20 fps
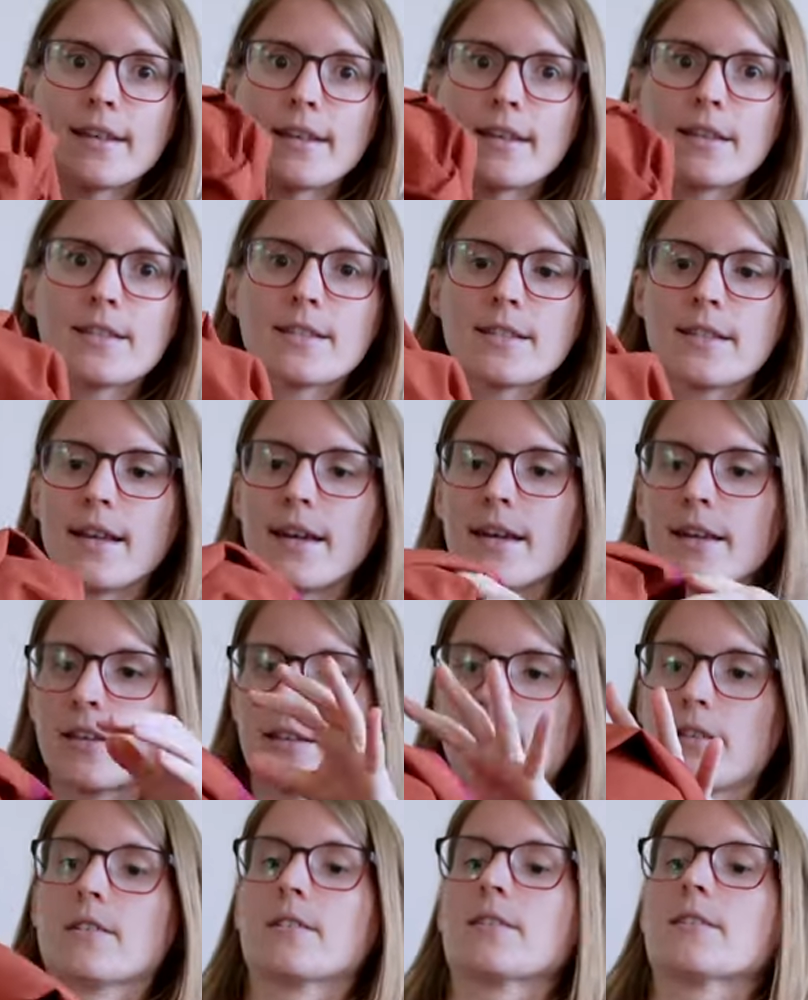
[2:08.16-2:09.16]
that it's like
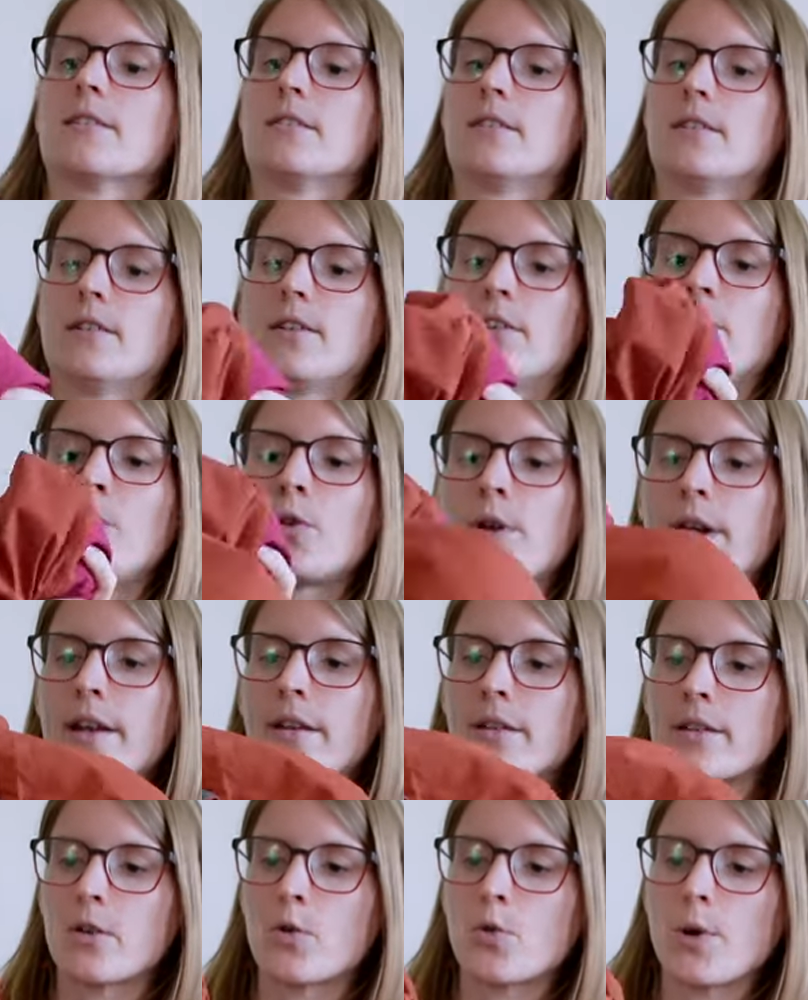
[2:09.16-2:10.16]
you
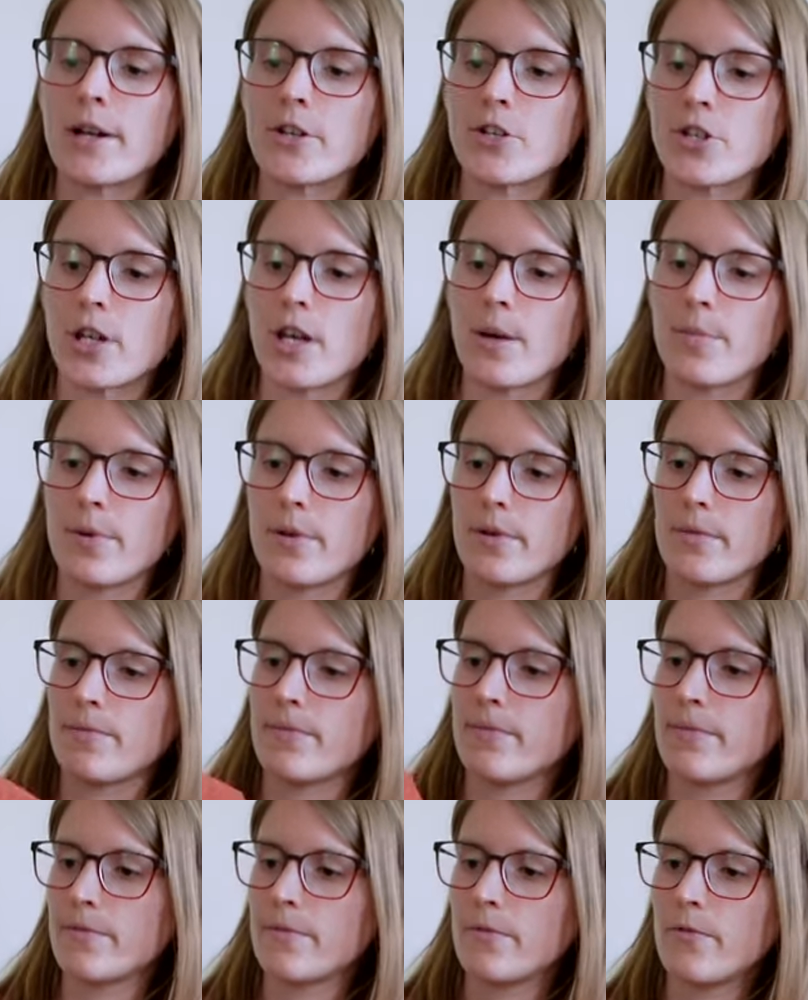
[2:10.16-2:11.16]
can crunch it up
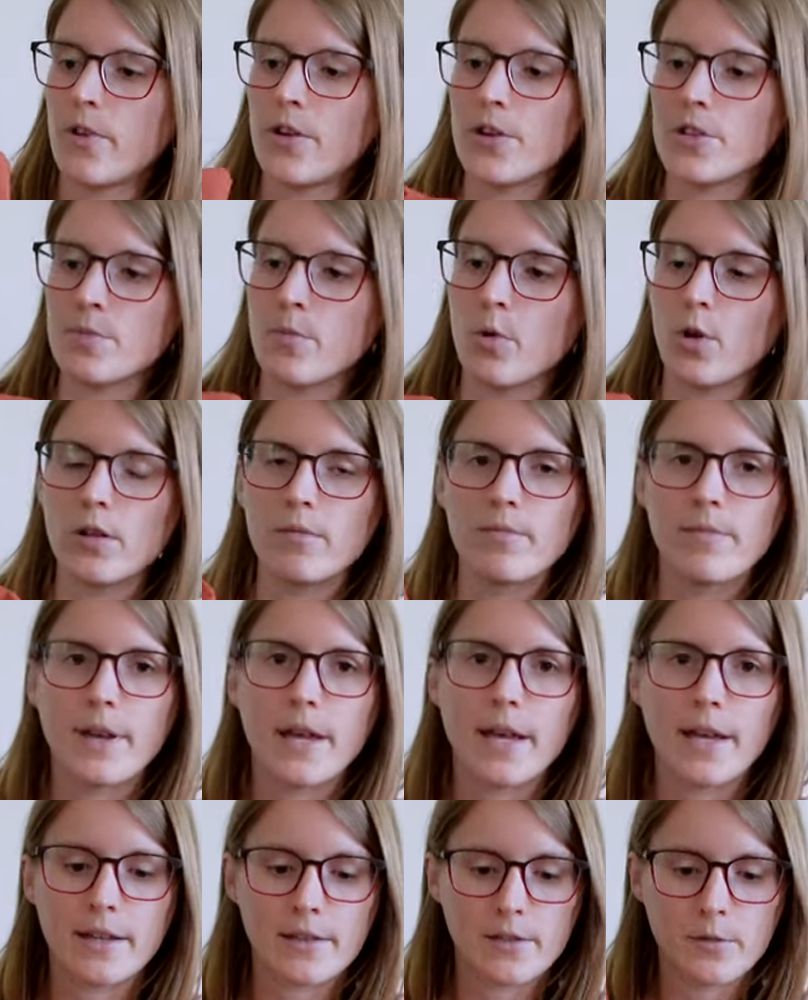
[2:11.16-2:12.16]
very small
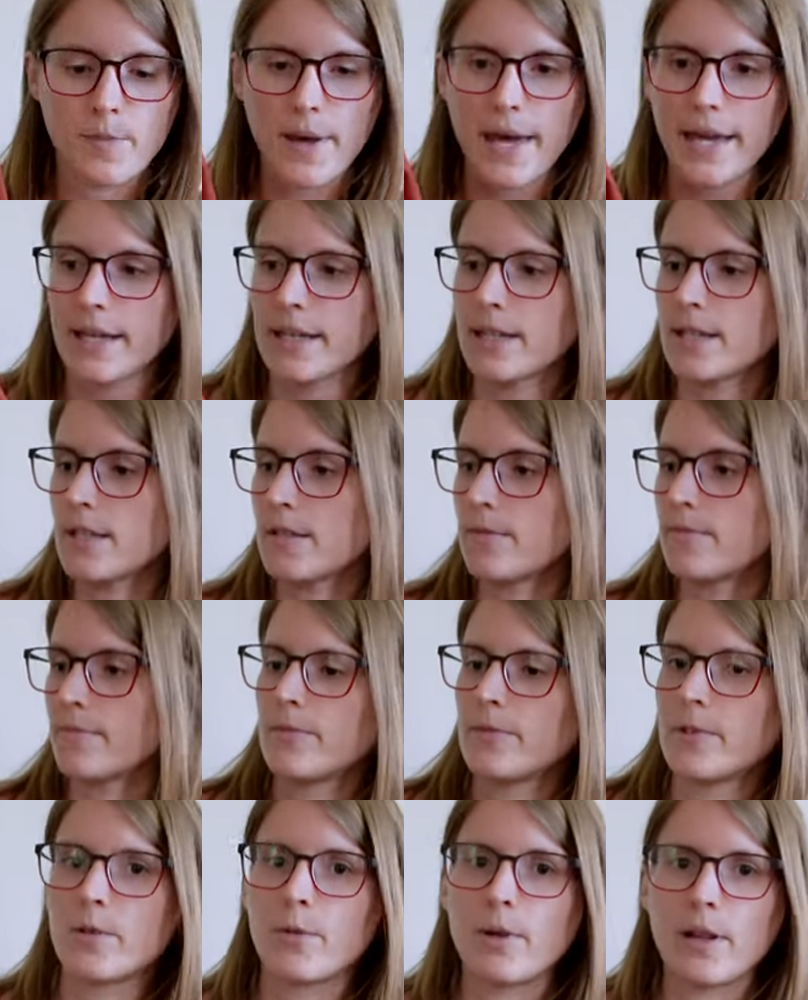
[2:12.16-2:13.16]
and pack it.
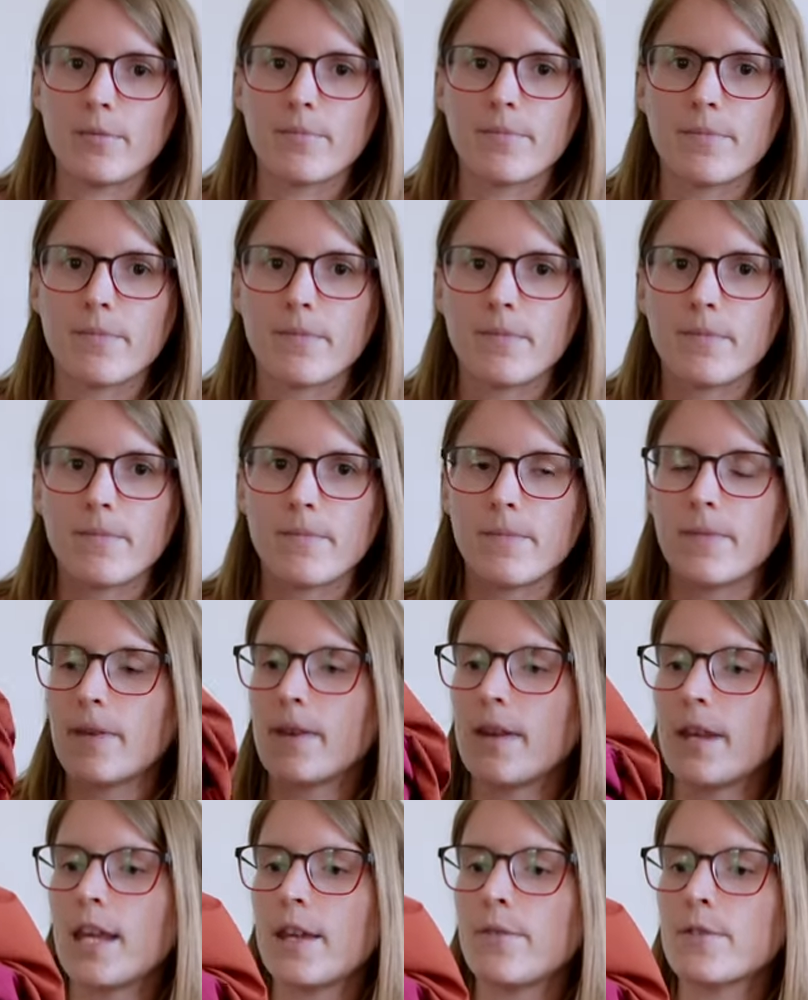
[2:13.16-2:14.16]

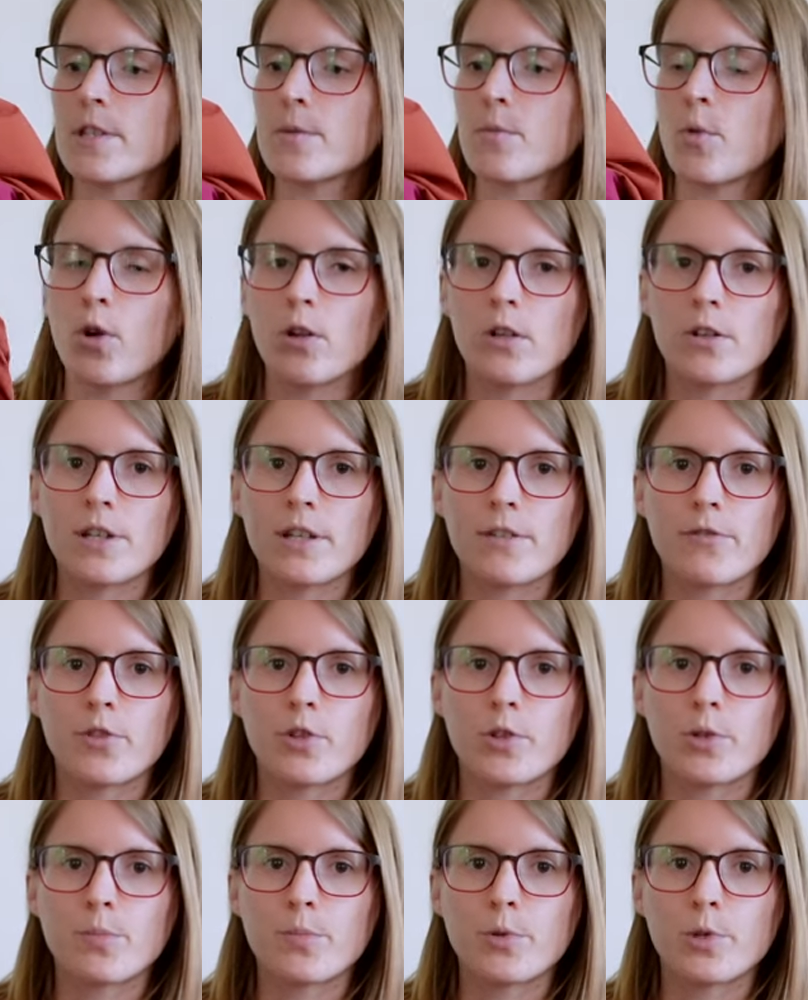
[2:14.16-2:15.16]
Even smaller if
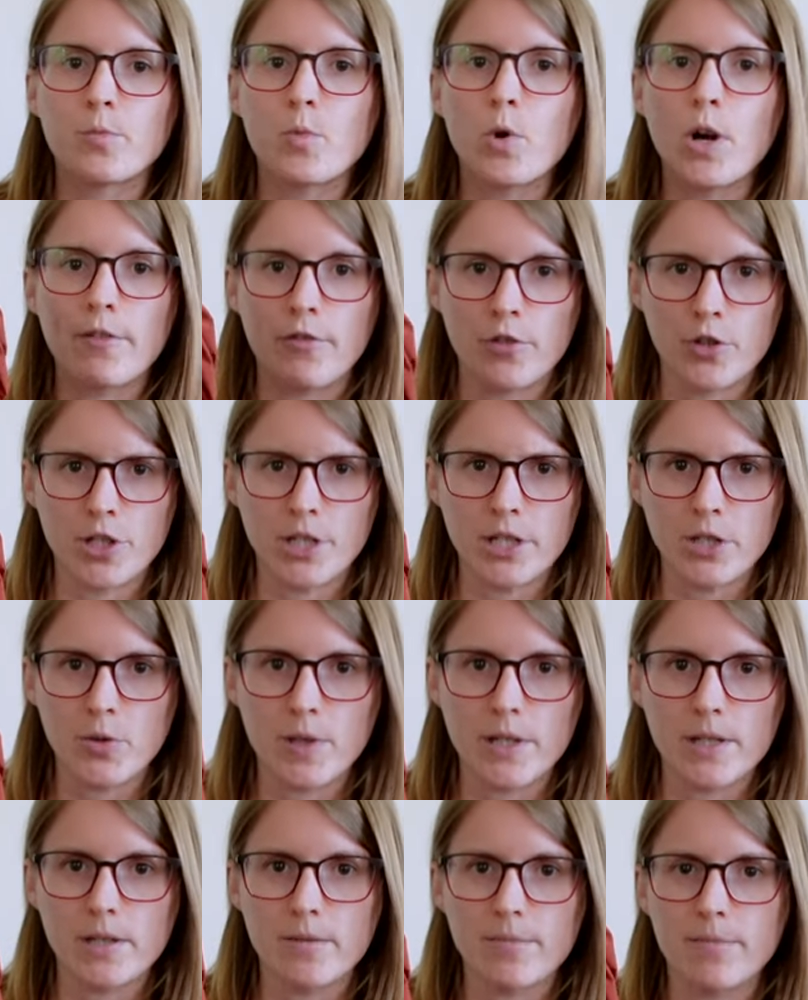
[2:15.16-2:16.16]
you put more effort into
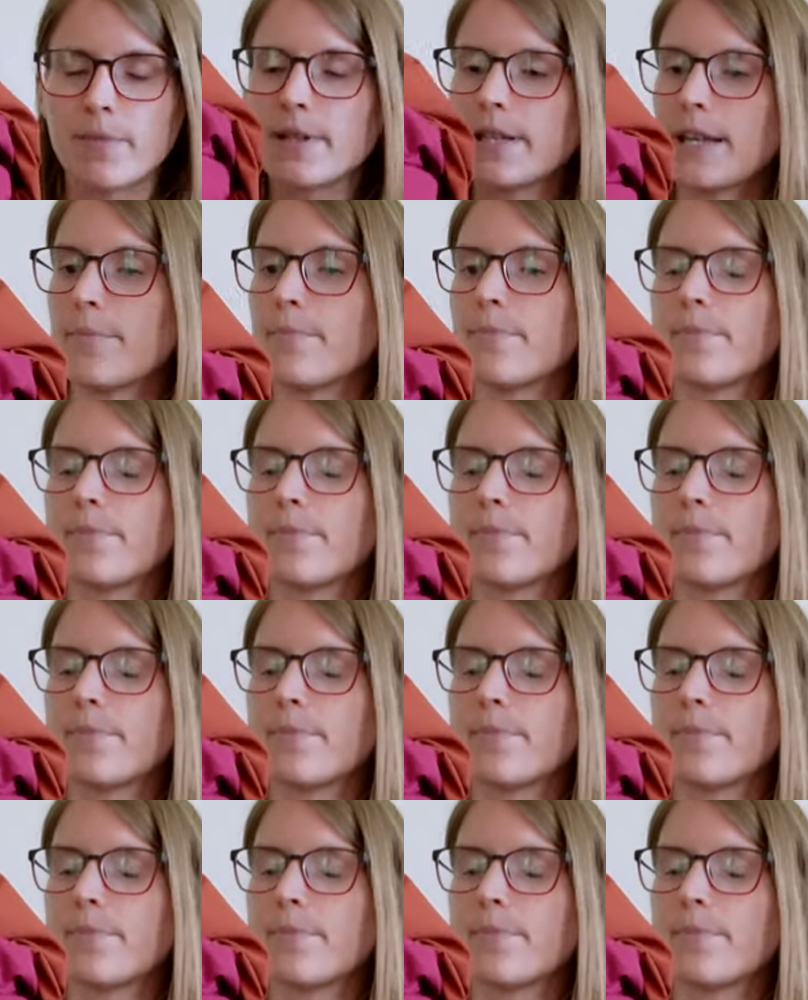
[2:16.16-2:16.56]
it. But yeah,